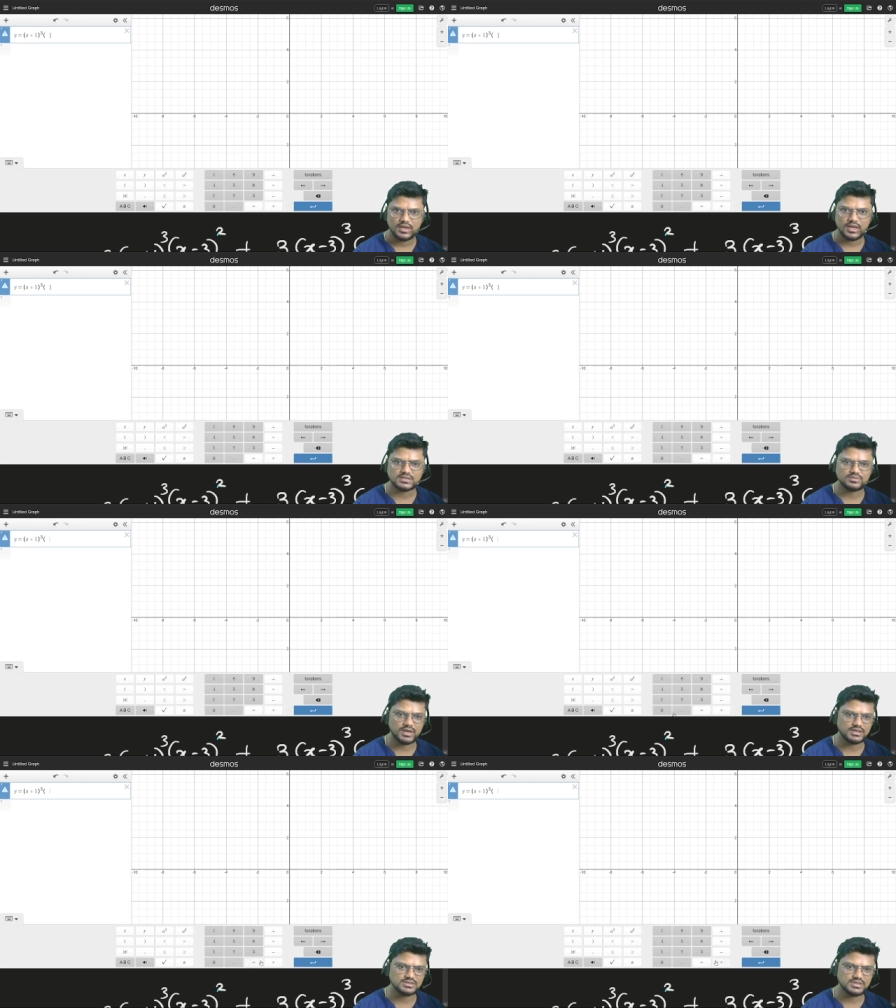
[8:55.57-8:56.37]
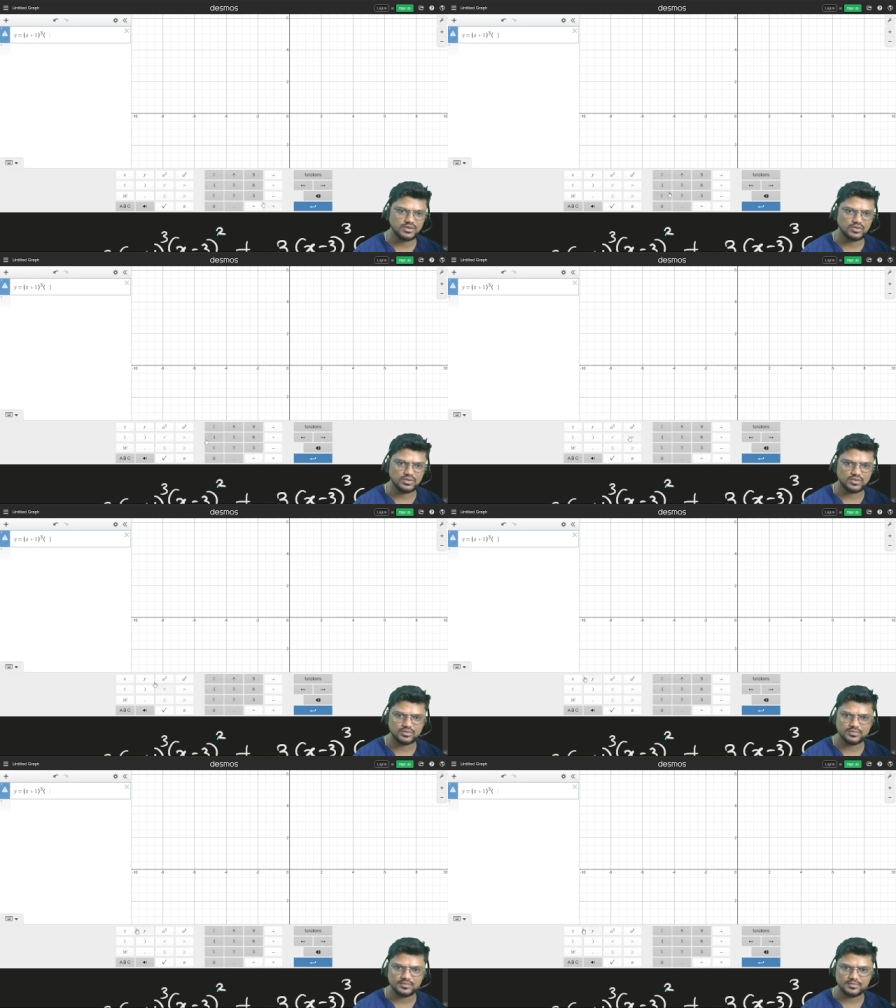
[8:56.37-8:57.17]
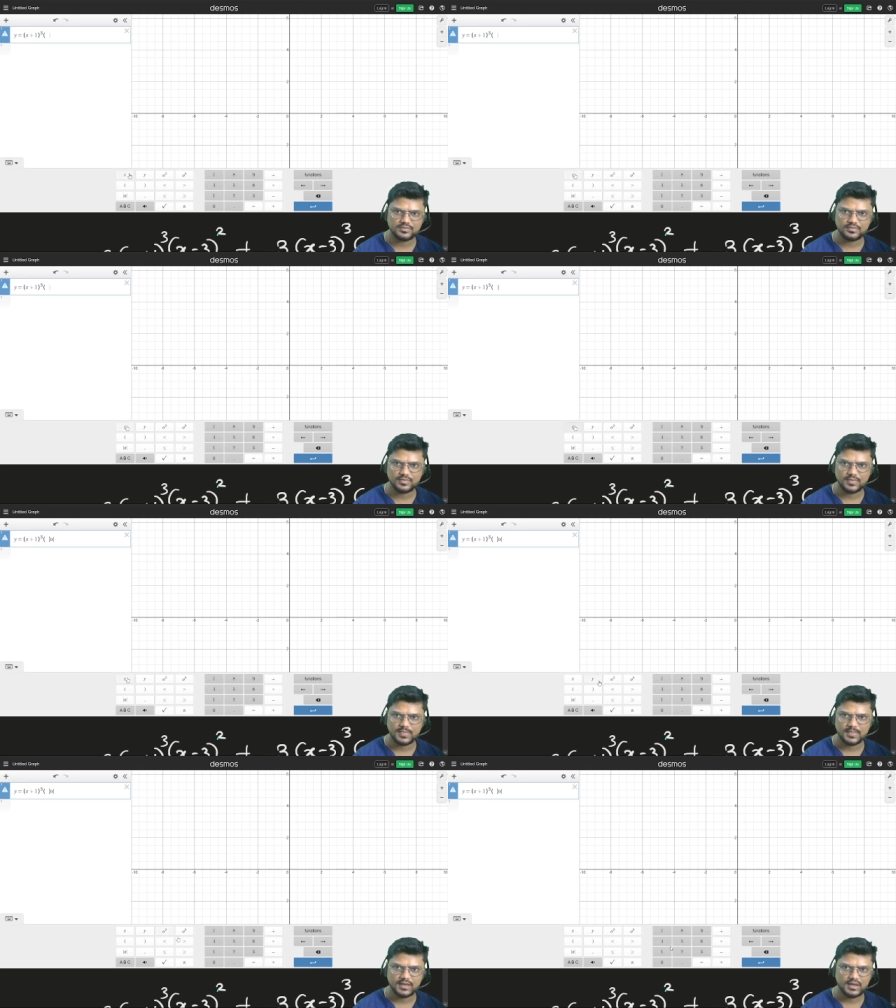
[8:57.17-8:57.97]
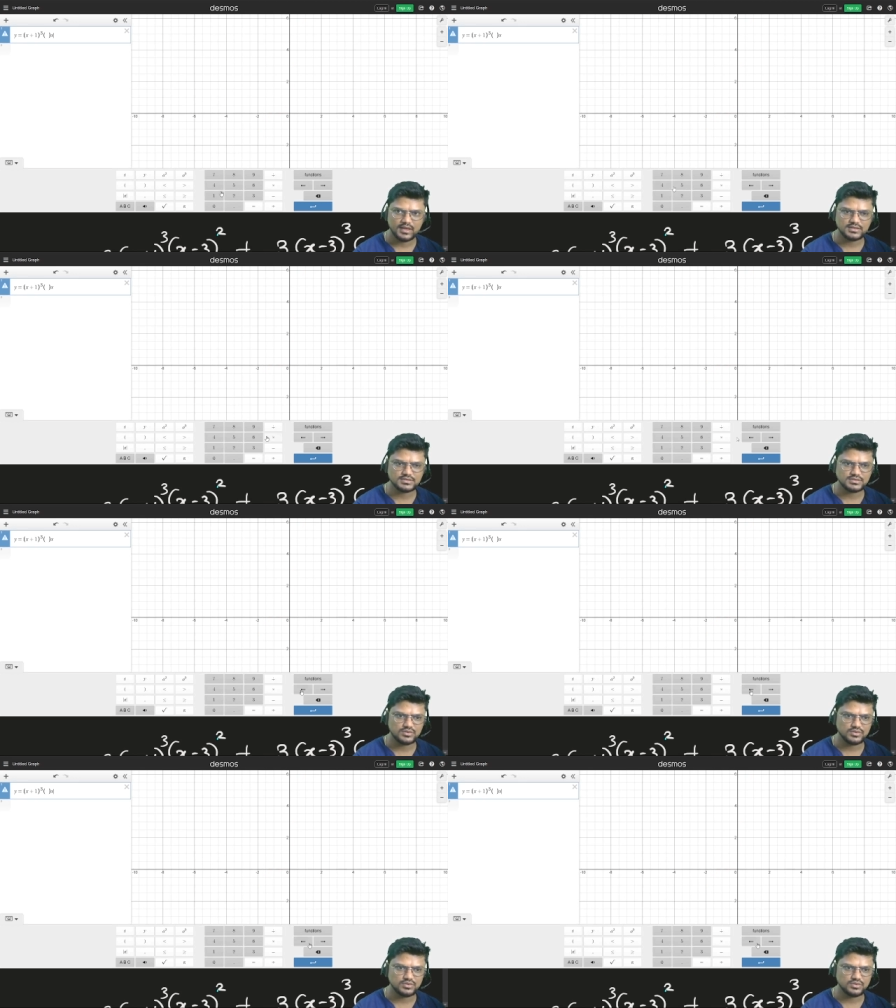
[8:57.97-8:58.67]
X minus 3 whole cube, x